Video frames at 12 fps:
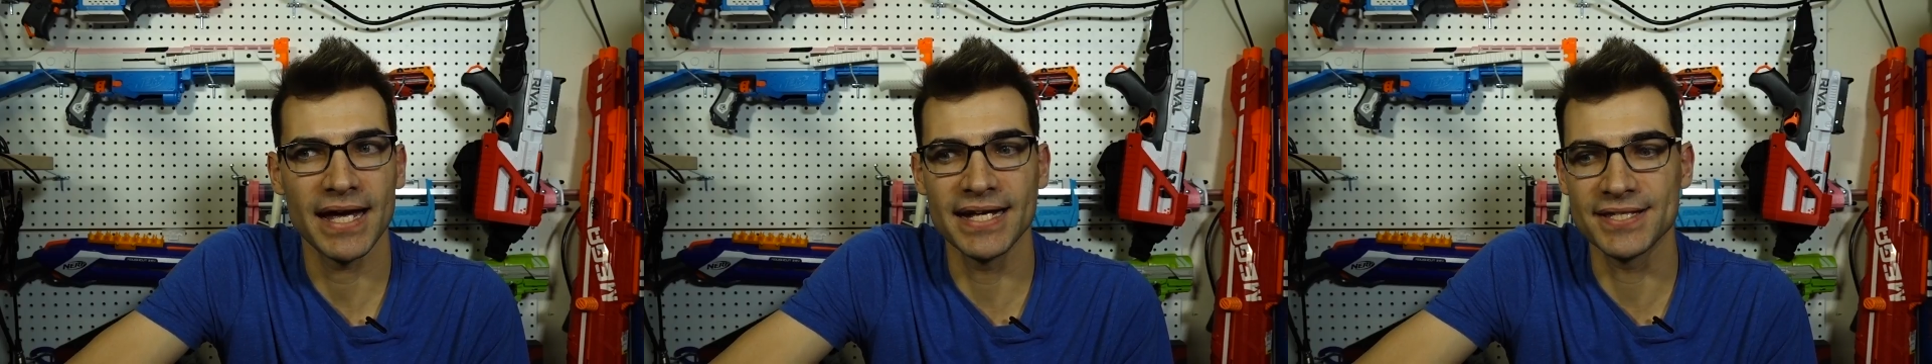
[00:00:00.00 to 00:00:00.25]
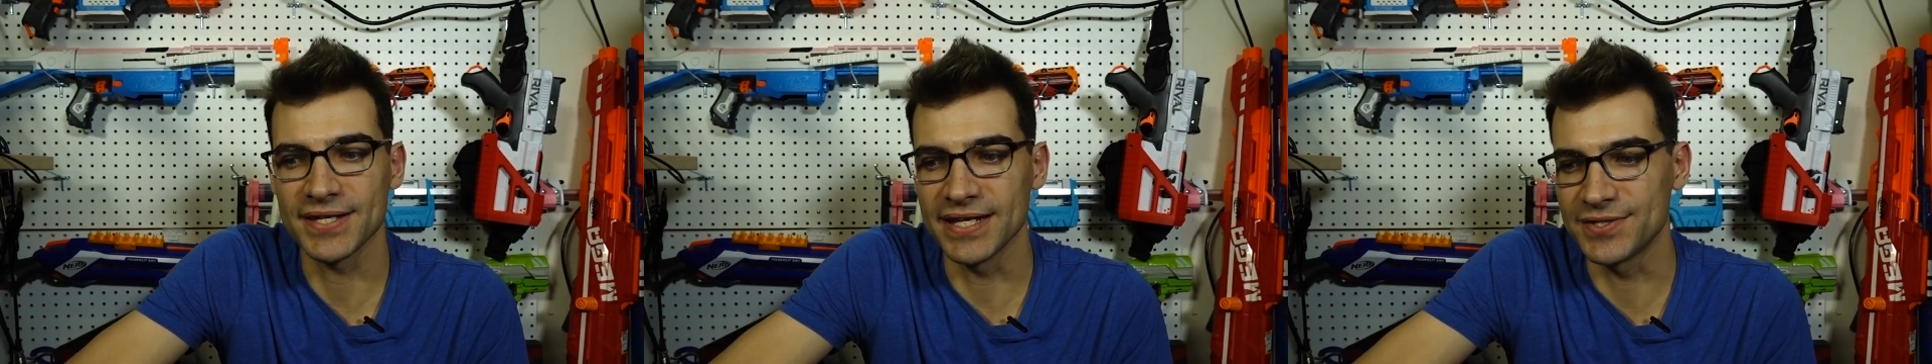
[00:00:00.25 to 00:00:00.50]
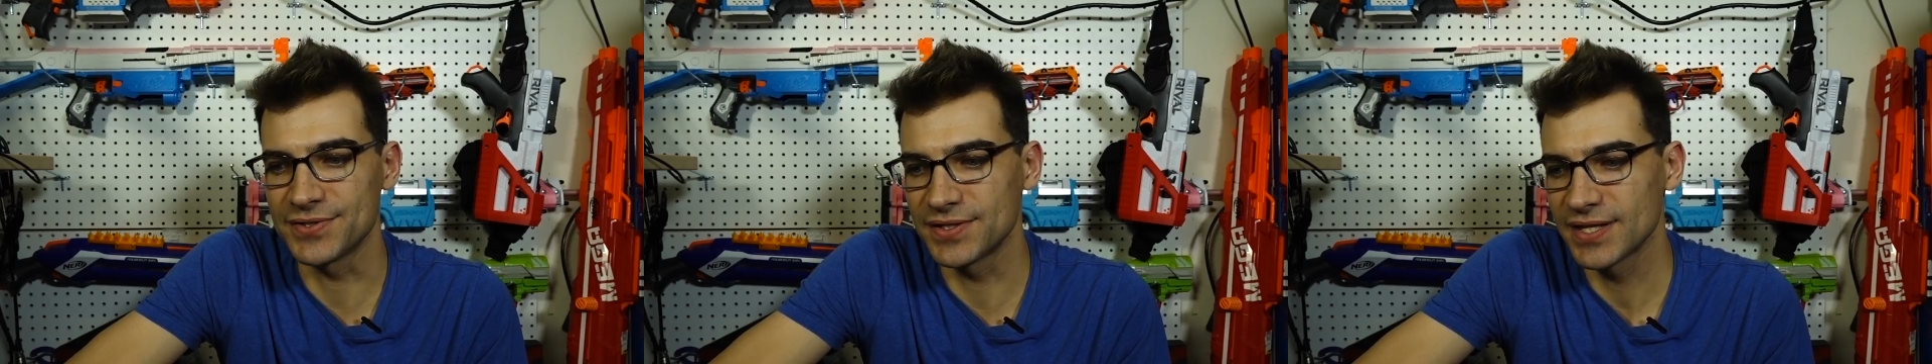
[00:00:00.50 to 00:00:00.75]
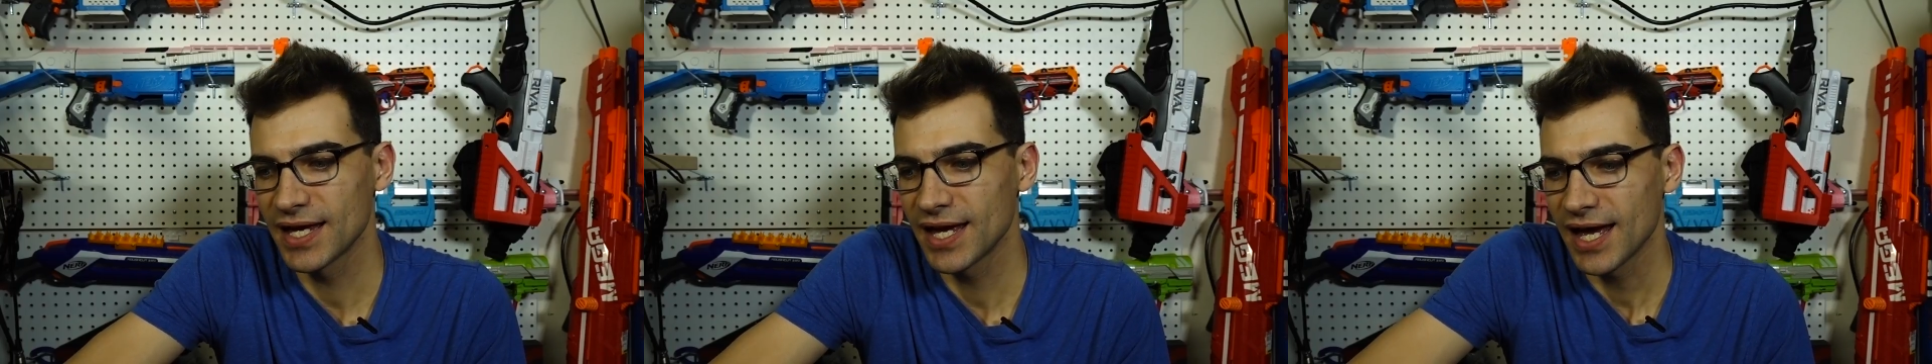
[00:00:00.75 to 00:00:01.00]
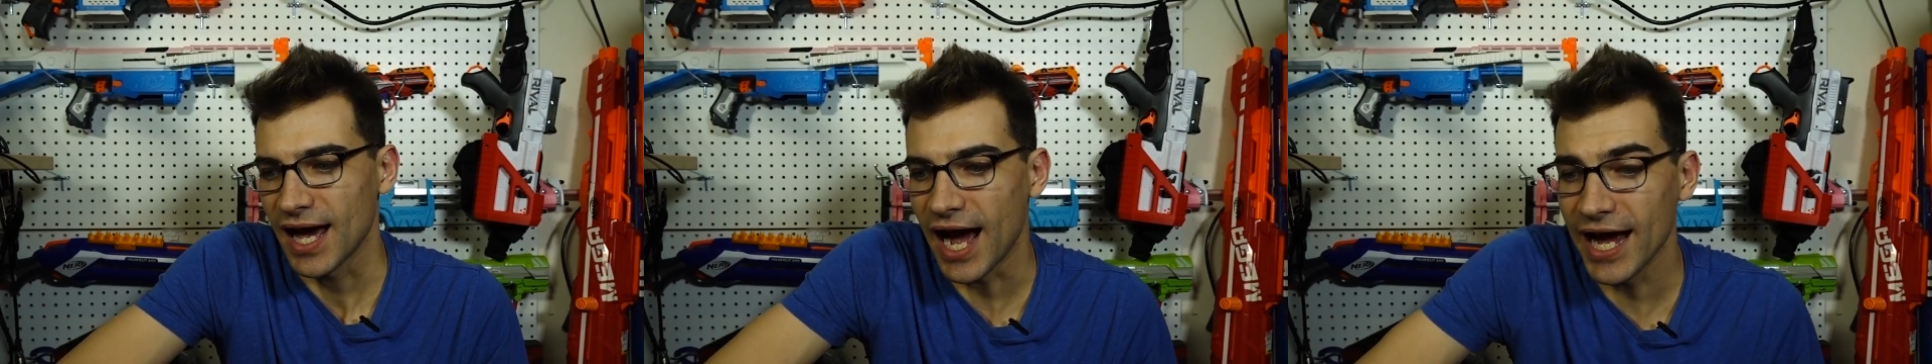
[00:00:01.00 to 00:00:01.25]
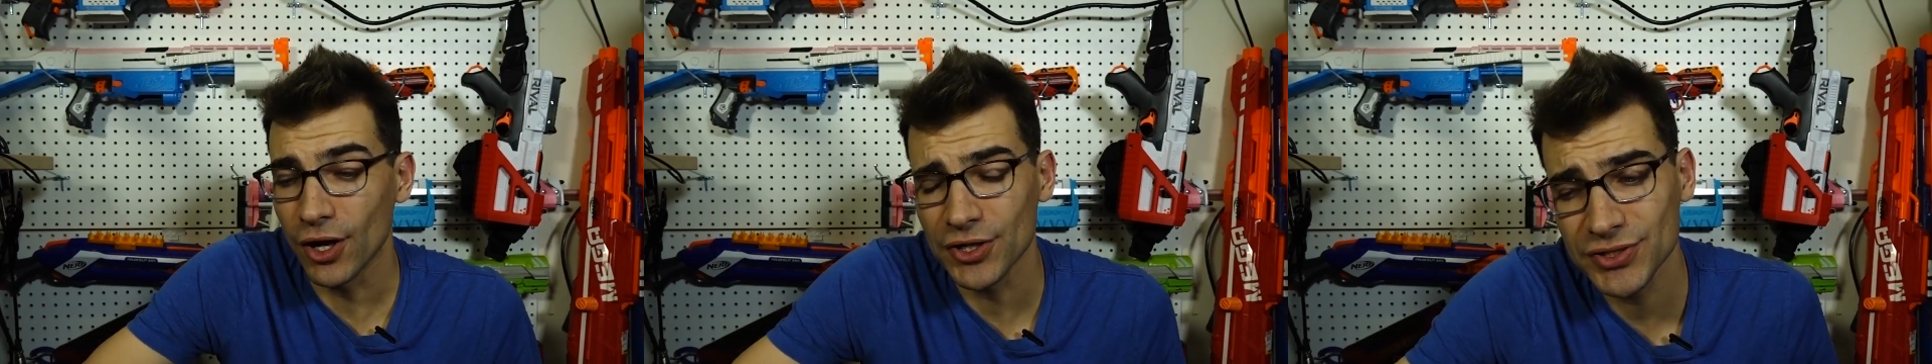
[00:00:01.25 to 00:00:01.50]
It's it's
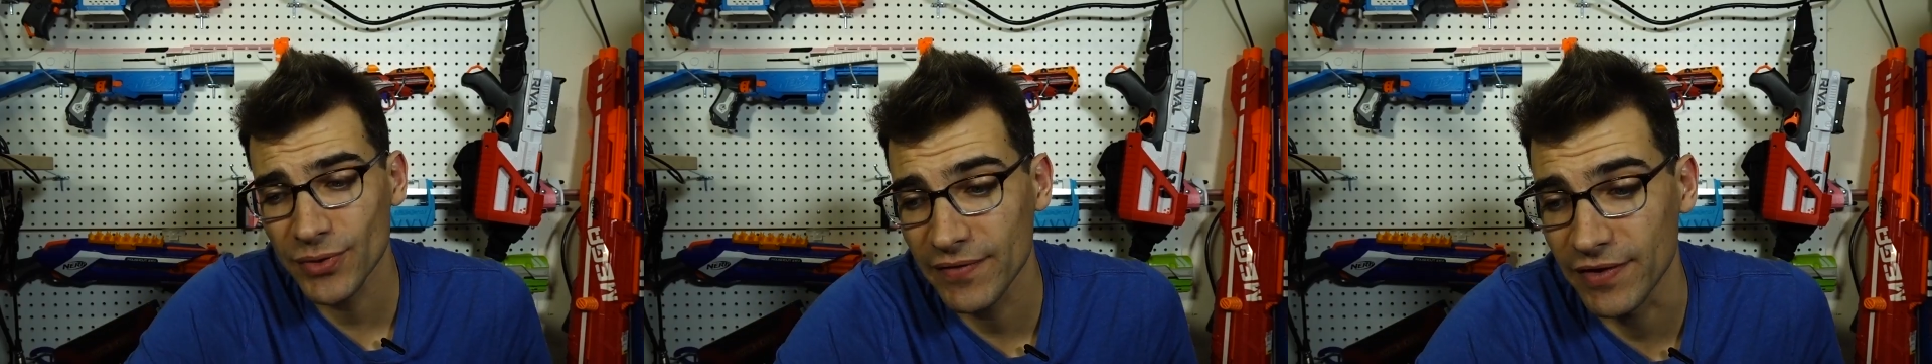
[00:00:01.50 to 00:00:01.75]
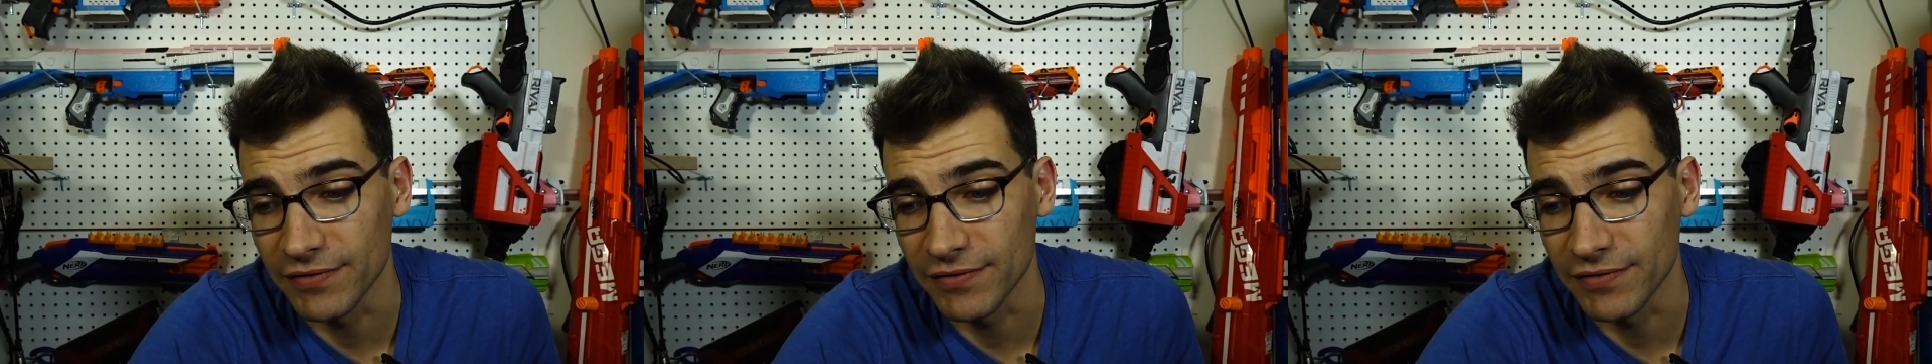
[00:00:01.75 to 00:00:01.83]
I also have